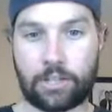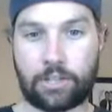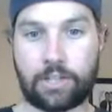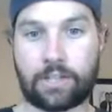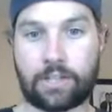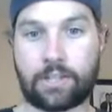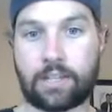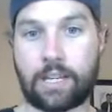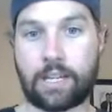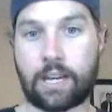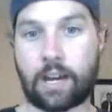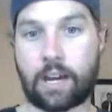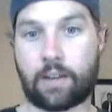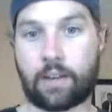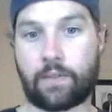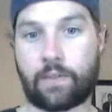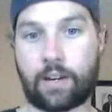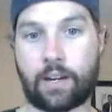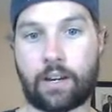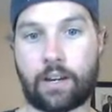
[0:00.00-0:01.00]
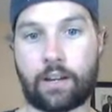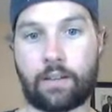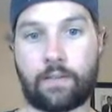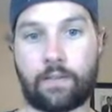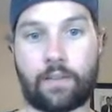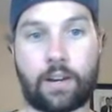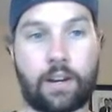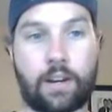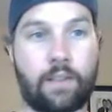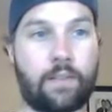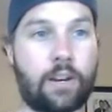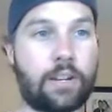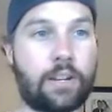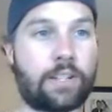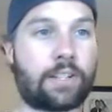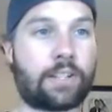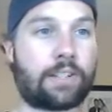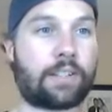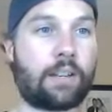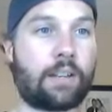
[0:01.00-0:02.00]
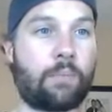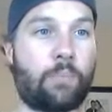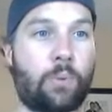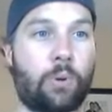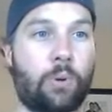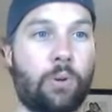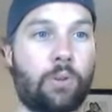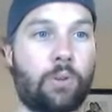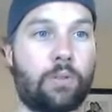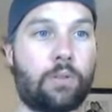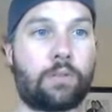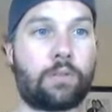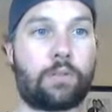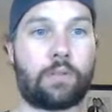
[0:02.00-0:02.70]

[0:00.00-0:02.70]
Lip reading: you could see how very, very, very simple